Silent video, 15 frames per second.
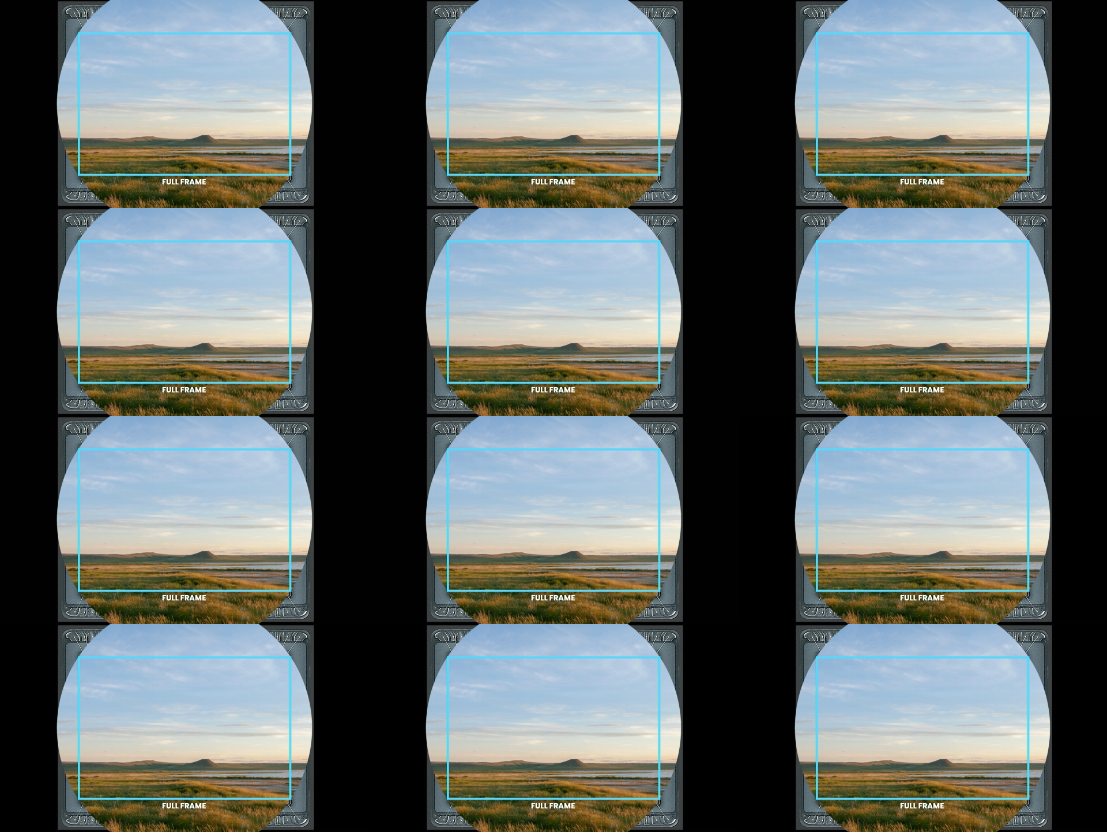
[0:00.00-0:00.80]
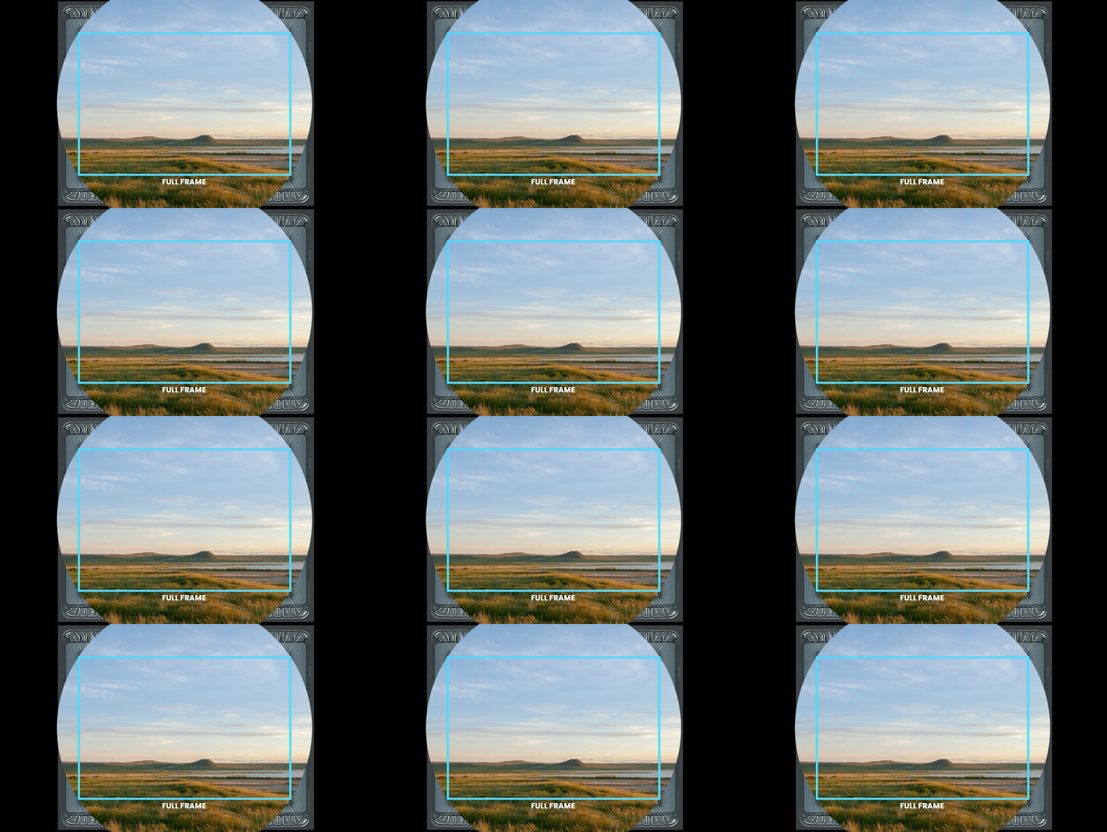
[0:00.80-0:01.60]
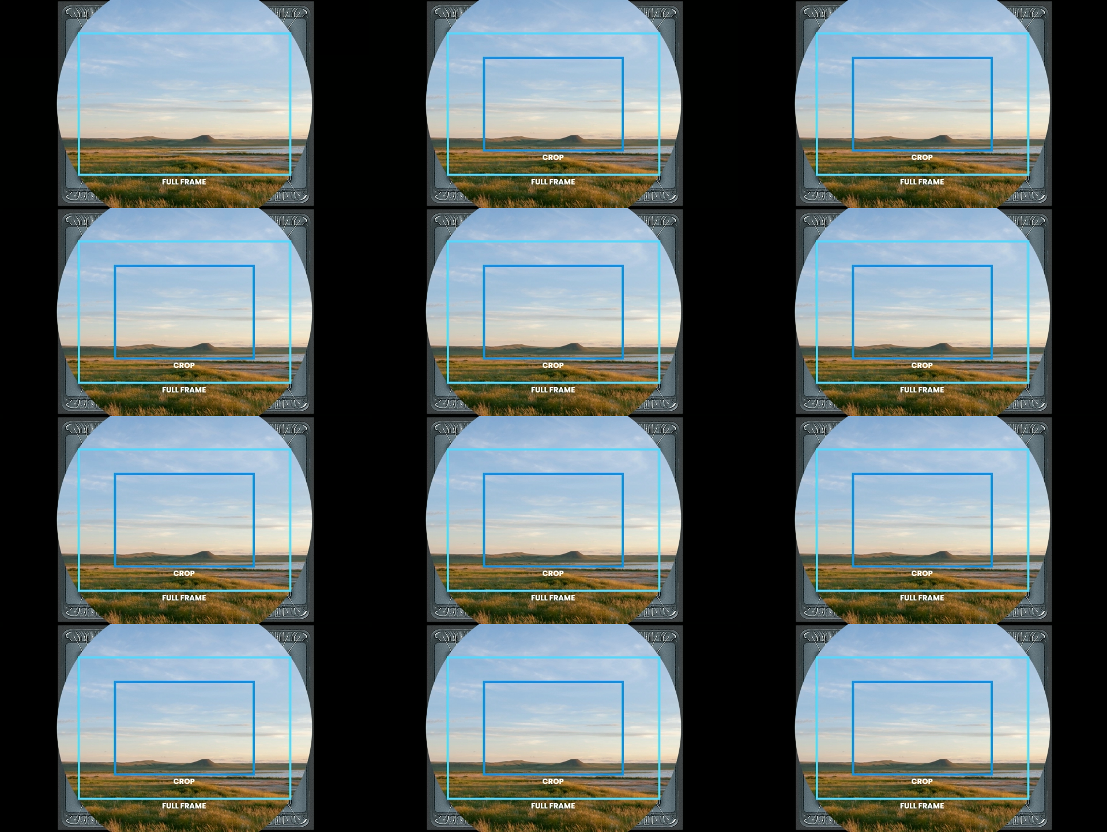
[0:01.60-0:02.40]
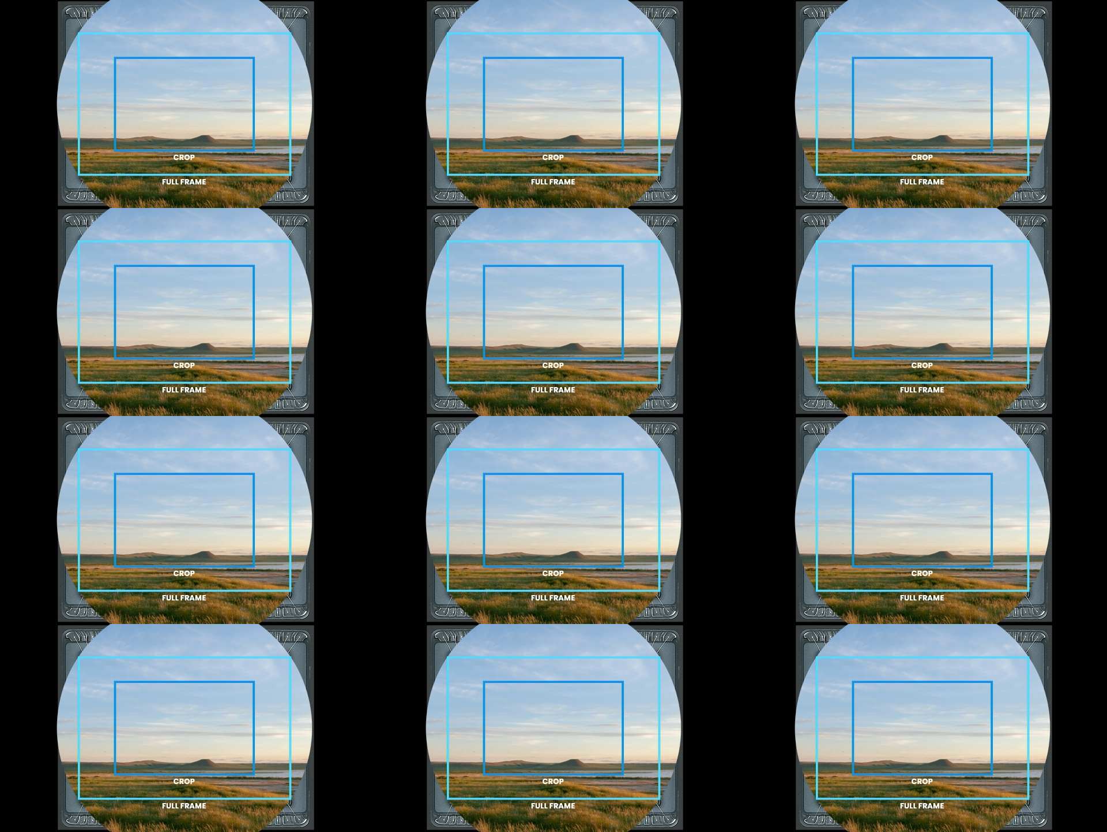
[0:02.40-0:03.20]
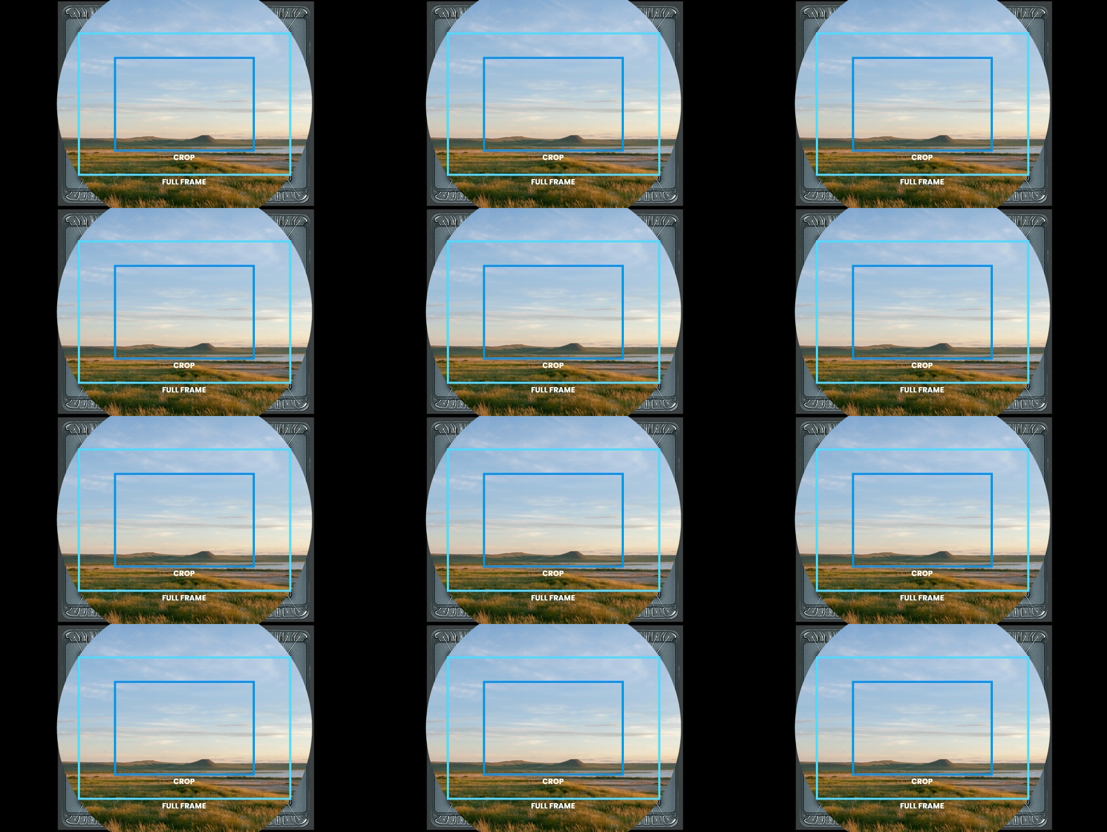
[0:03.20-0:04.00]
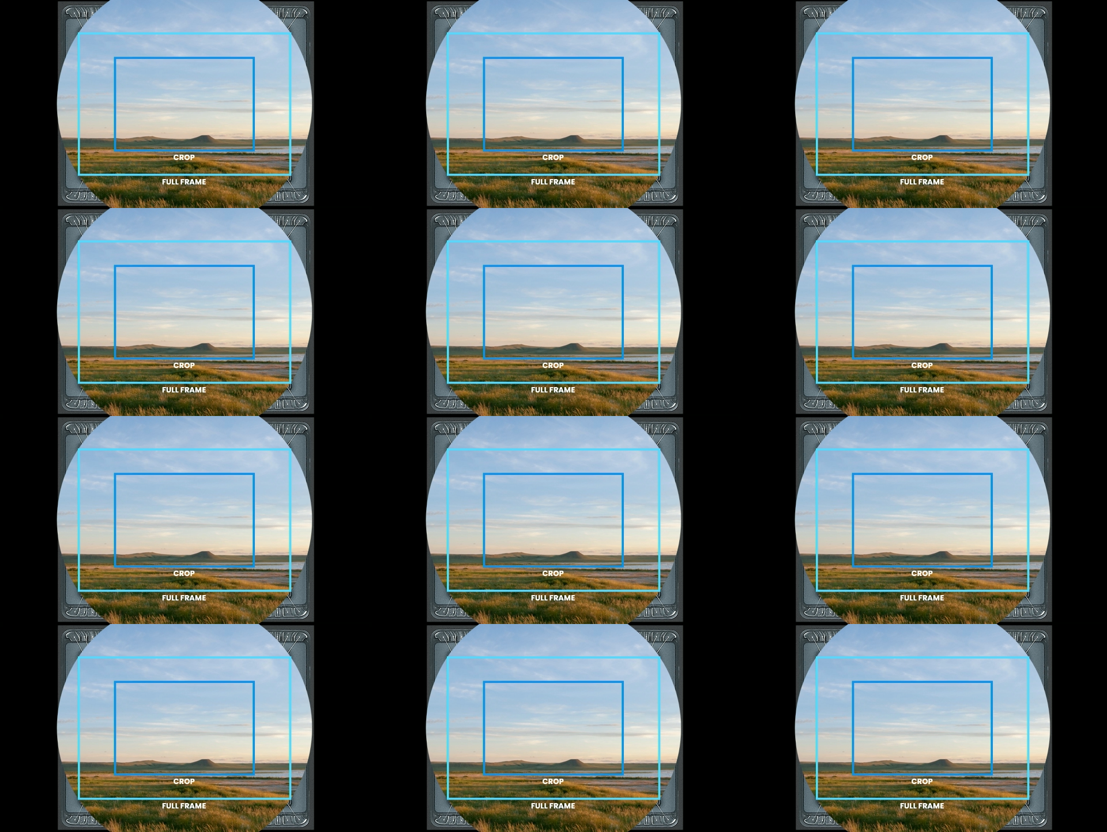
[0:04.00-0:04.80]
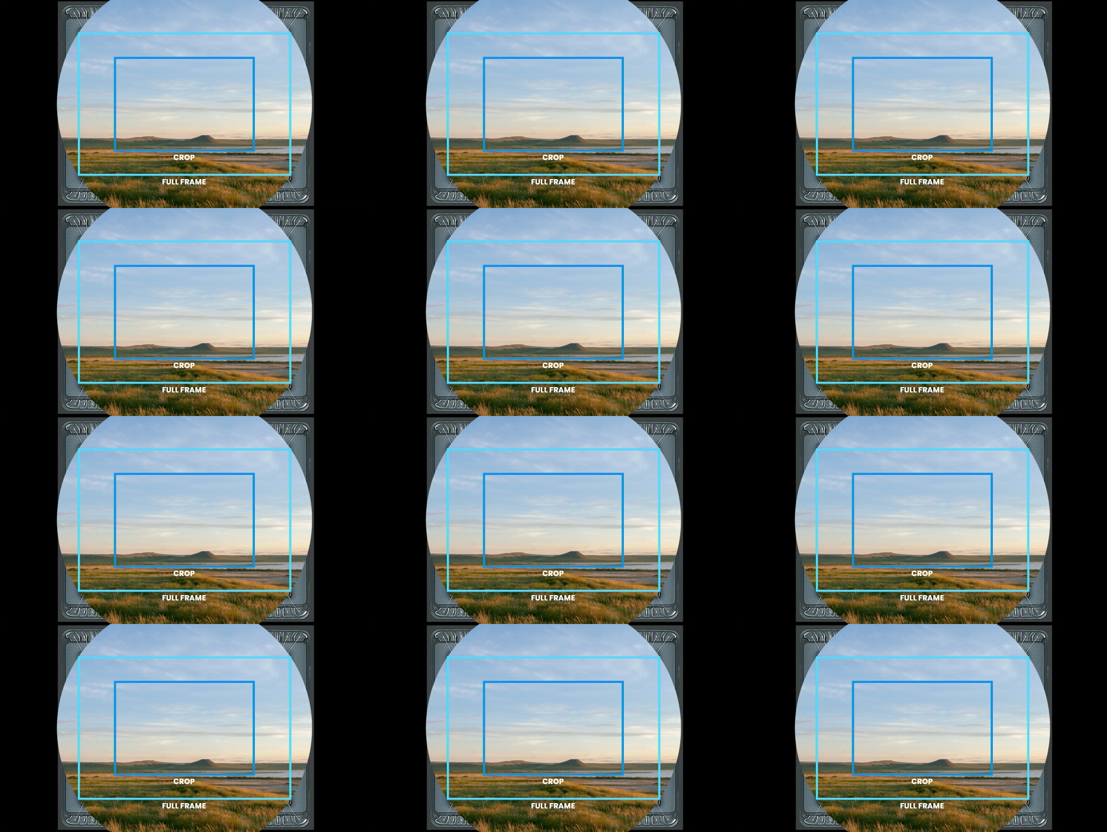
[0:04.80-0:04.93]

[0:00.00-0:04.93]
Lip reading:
(no speaker visible)